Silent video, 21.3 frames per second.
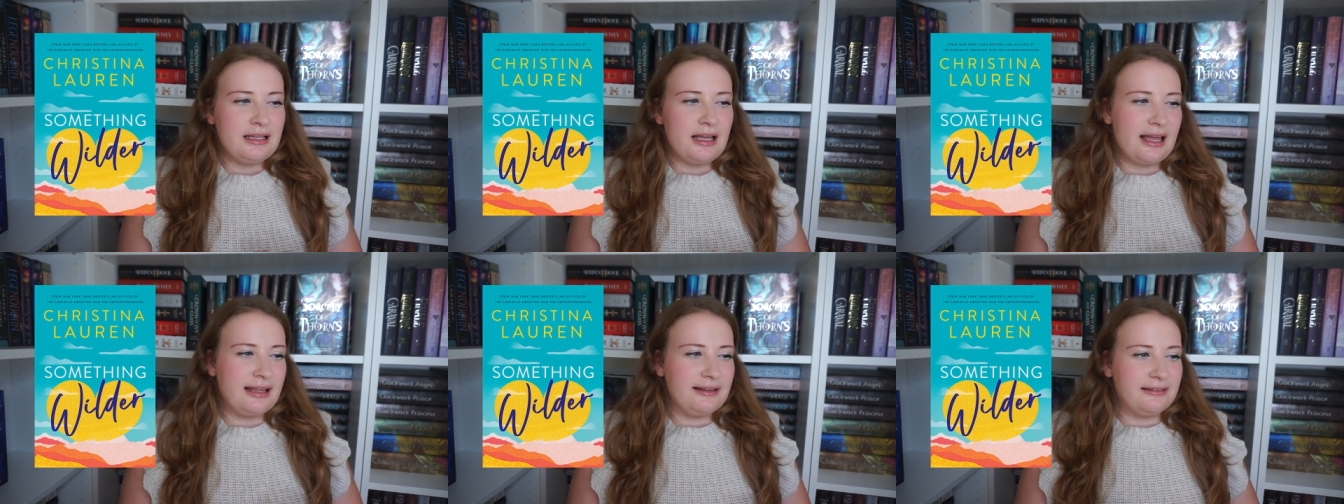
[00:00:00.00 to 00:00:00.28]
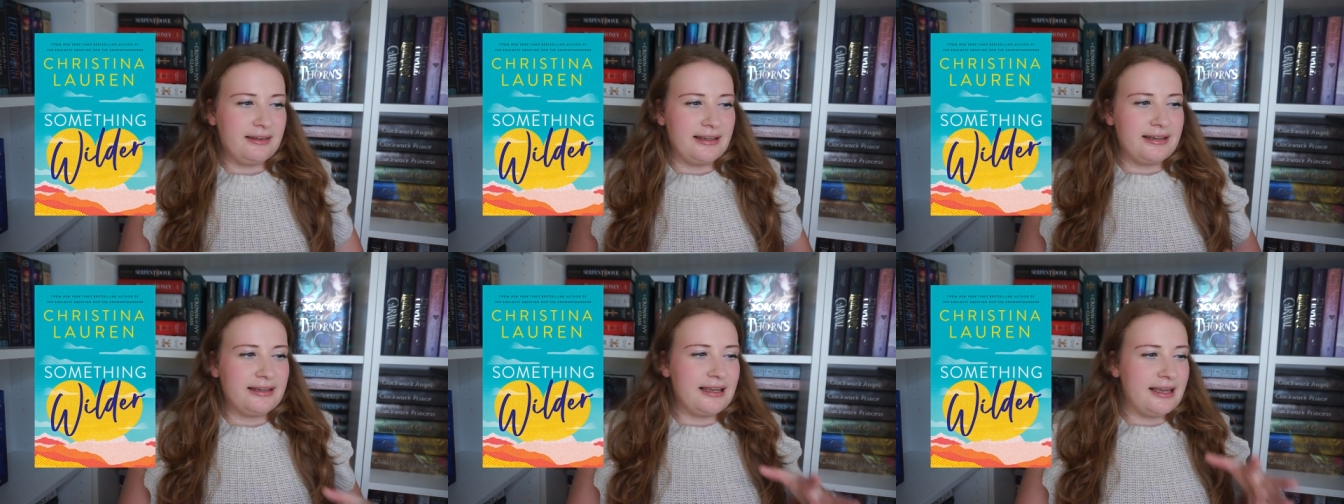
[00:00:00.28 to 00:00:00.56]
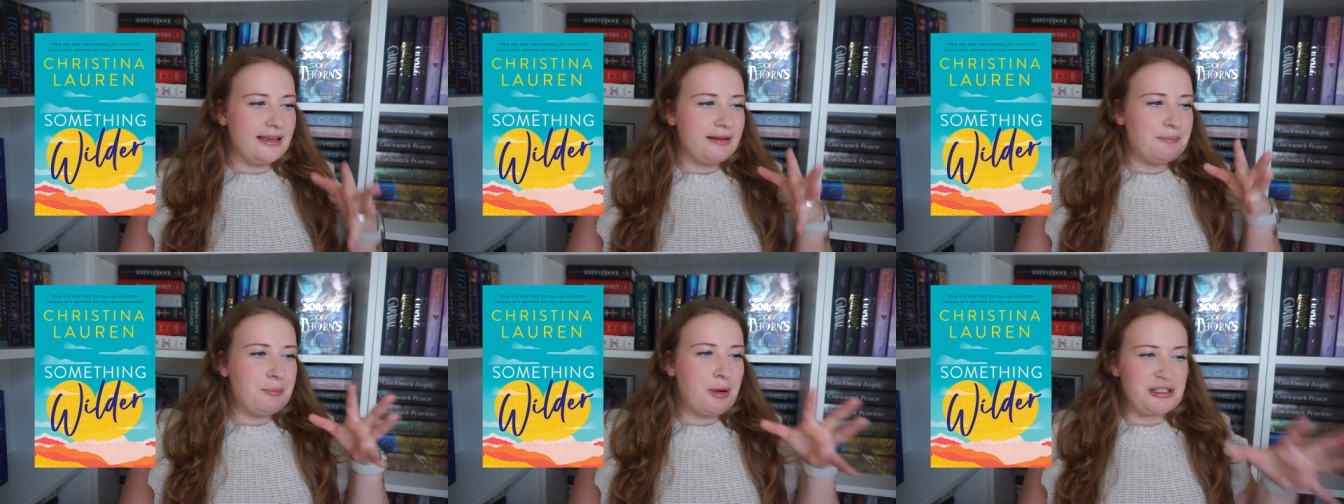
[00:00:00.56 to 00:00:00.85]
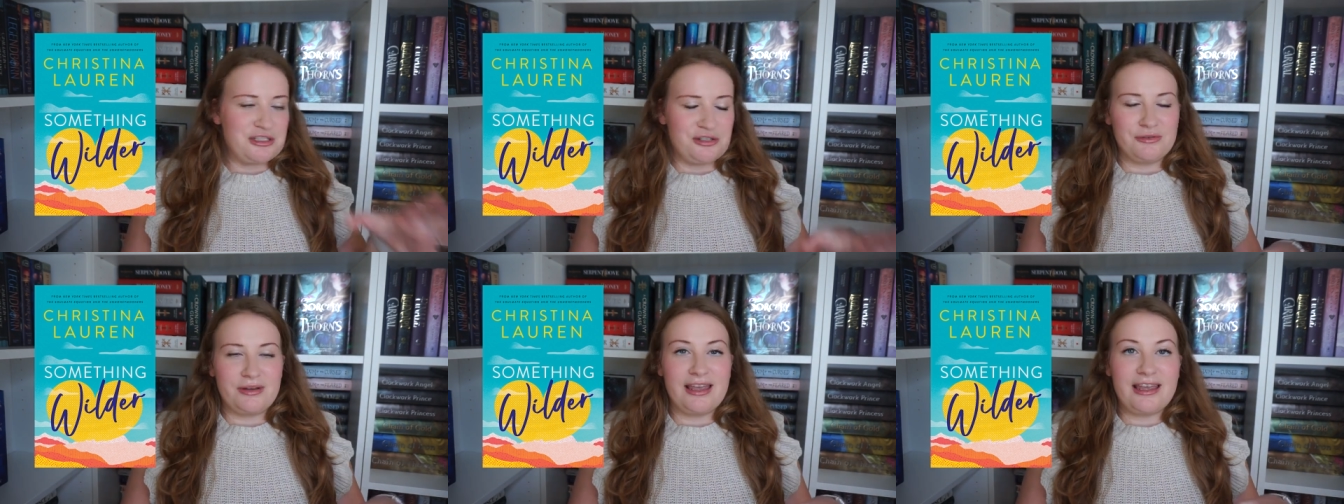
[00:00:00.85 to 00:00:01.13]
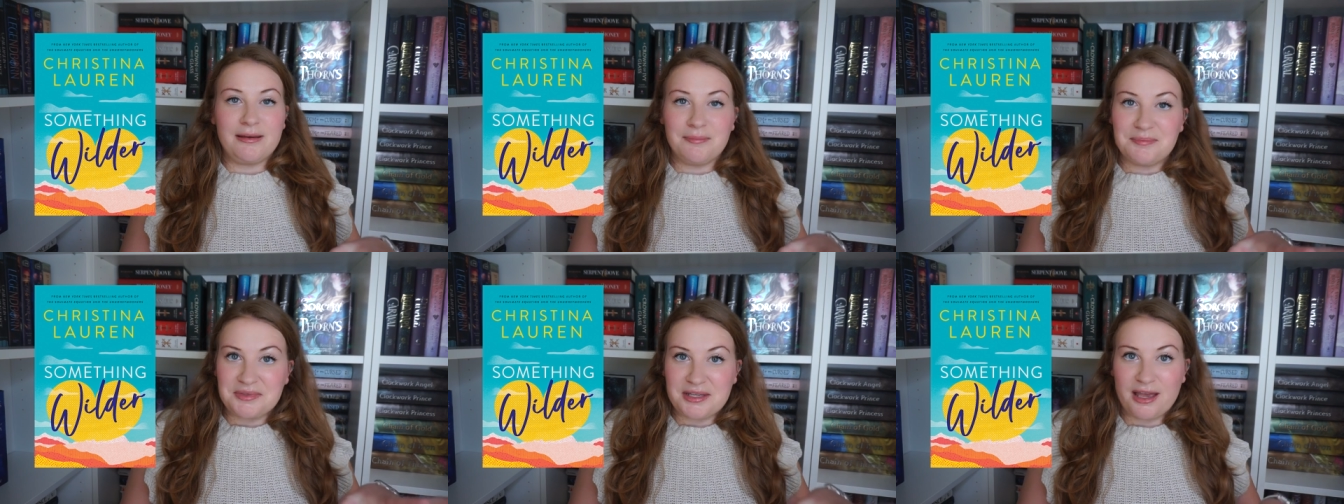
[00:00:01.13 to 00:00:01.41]
and like puzzle
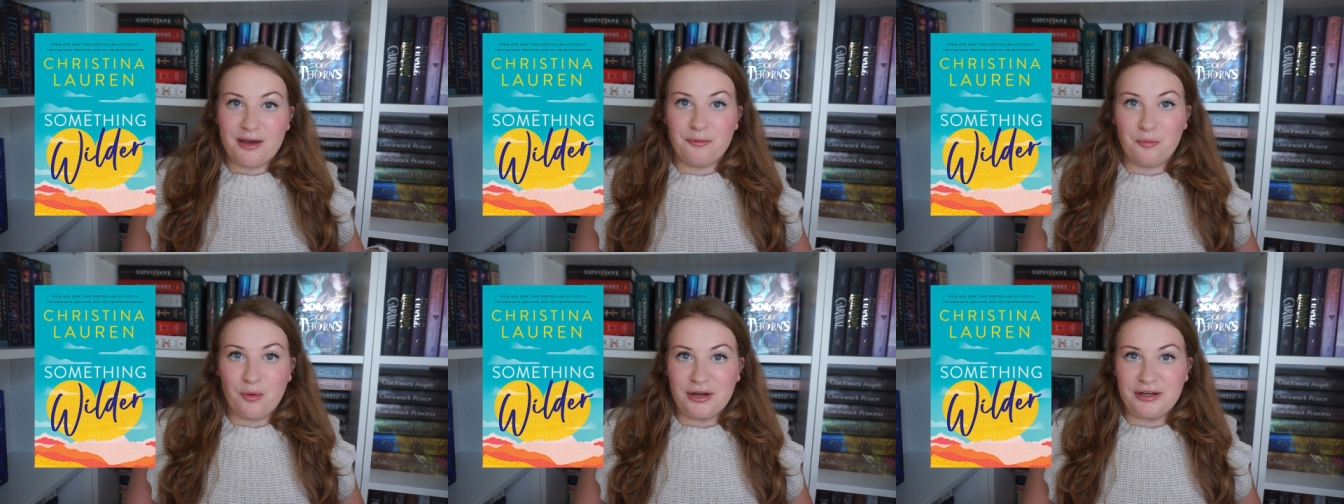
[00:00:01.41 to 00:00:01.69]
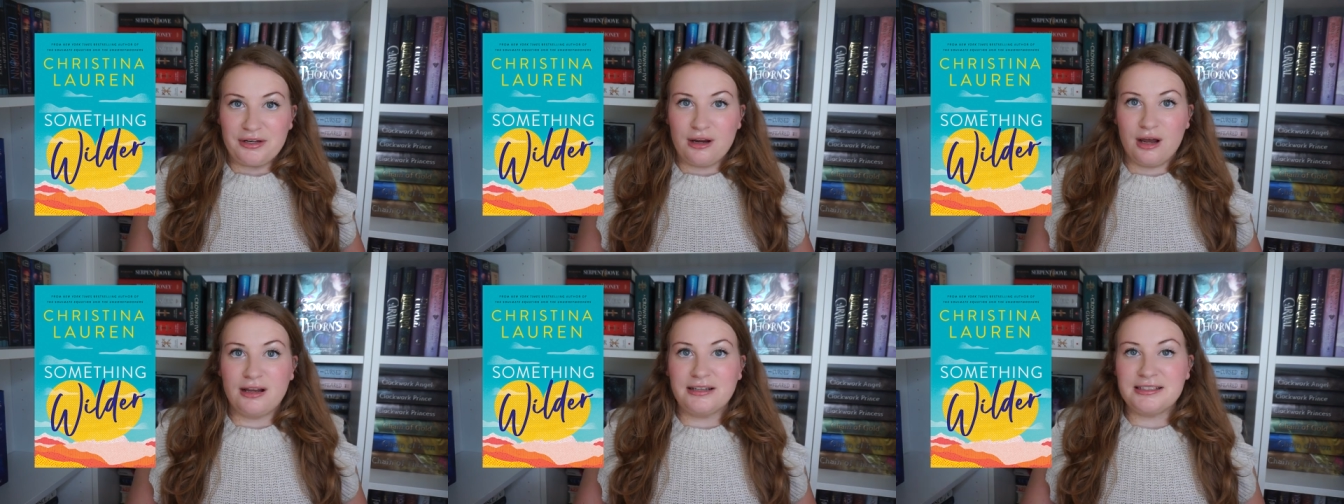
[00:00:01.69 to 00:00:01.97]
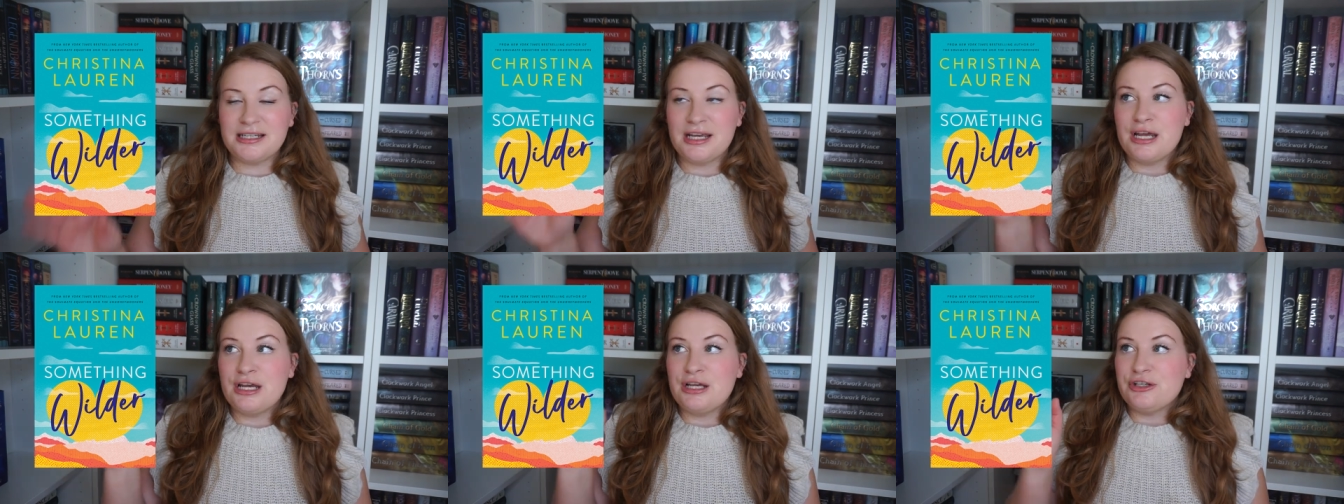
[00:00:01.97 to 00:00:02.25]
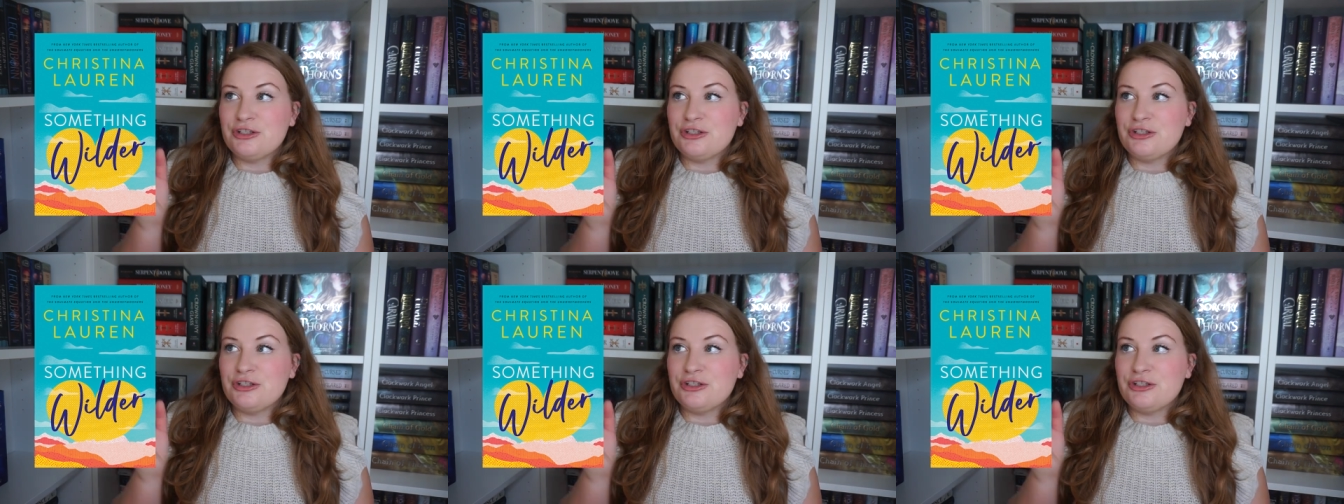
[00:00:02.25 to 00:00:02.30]
games and whatnot.